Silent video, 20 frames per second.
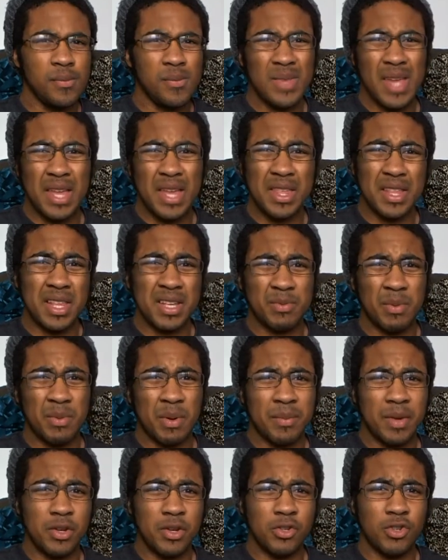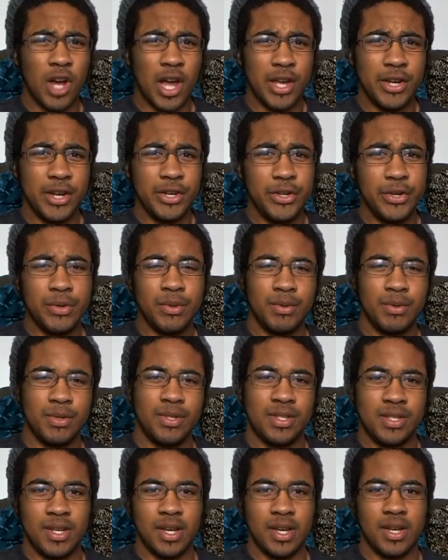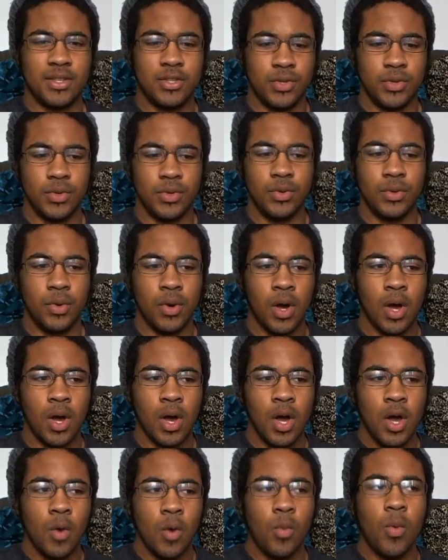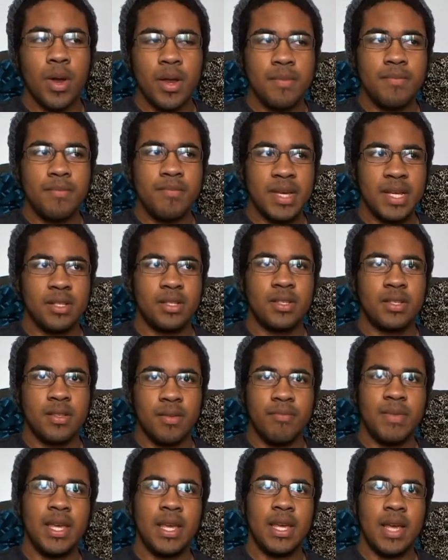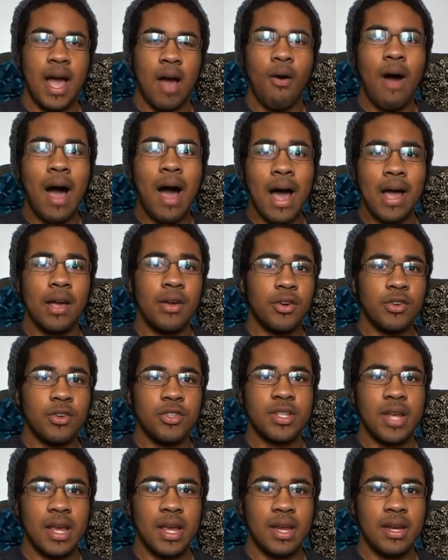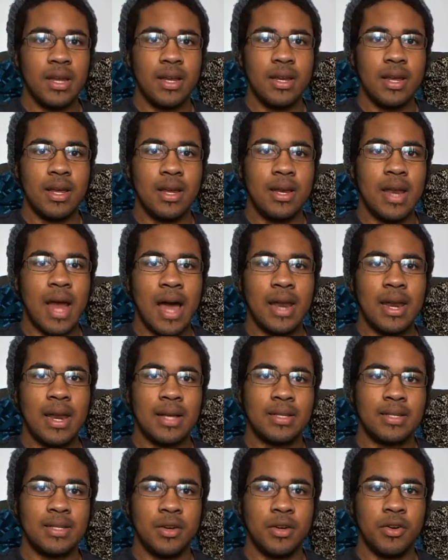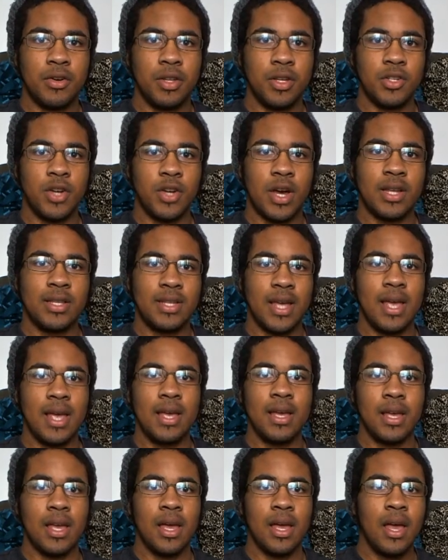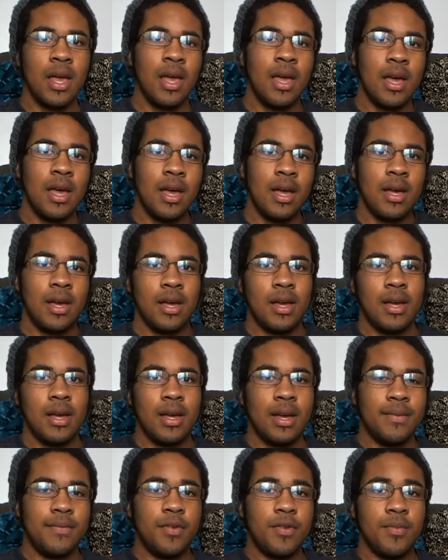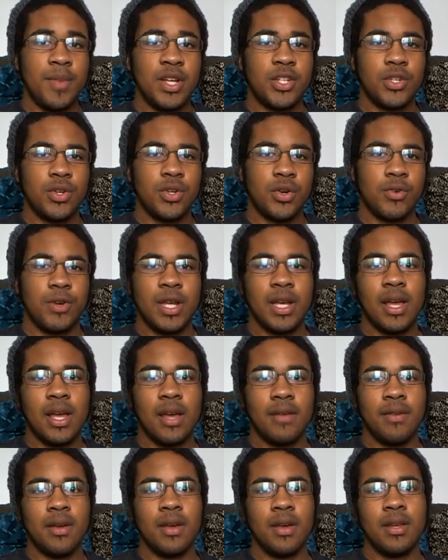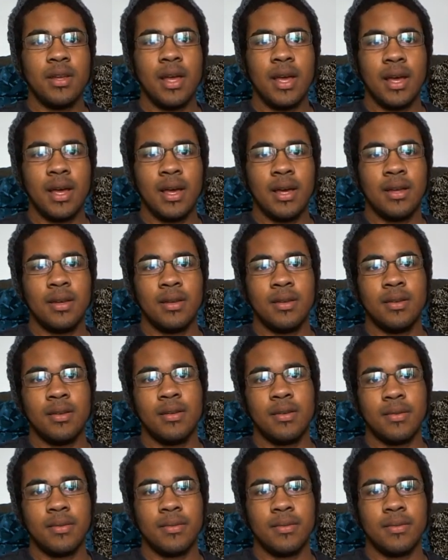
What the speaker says: I think that's what I'm going to try and do is stick to what it means to me, how I understand it, and not necessarily try to take information already given and